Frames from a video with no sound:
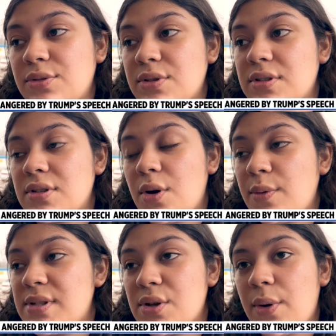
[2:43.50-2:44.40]
was
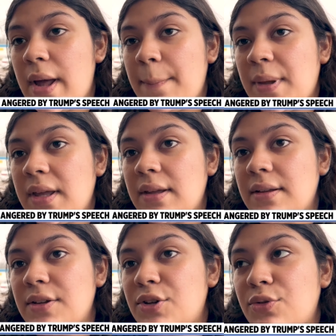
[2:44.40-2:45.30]
always so happy,
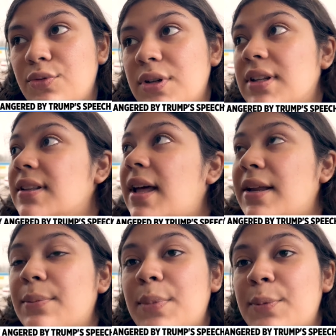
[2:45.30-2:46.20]
you know, could light up